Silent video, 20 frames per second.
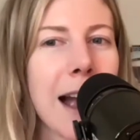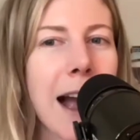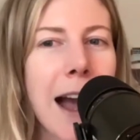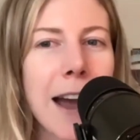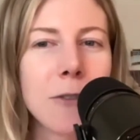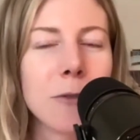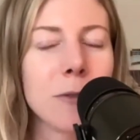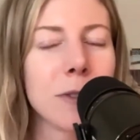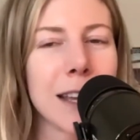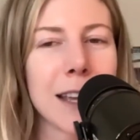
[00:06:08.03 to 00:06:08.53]
I
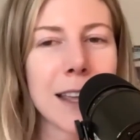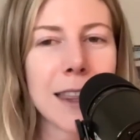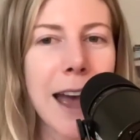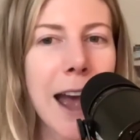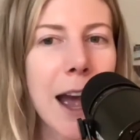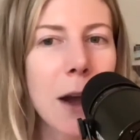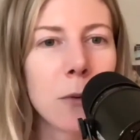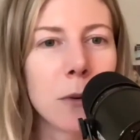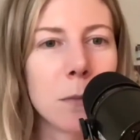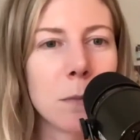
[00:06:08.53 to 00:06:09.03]
don't think
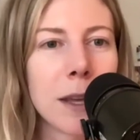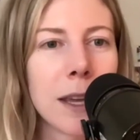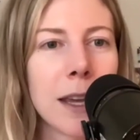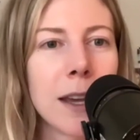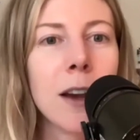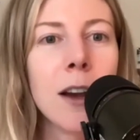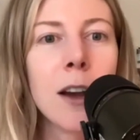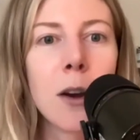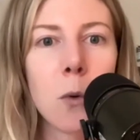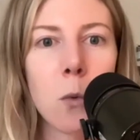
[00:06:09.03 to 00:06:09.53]
that would be
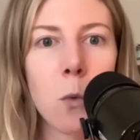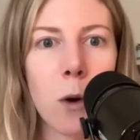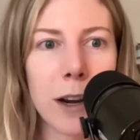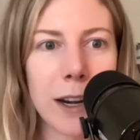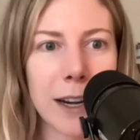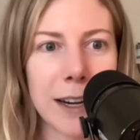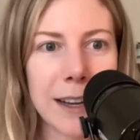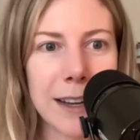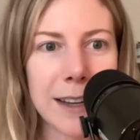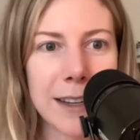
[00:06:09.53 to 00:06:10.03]
what
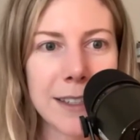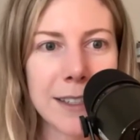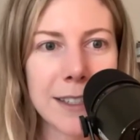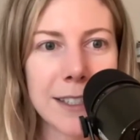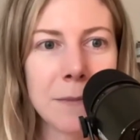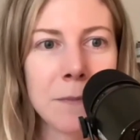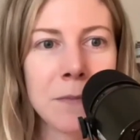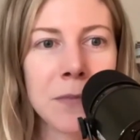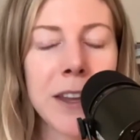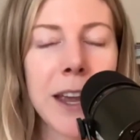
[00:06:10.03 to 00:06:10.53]
it is.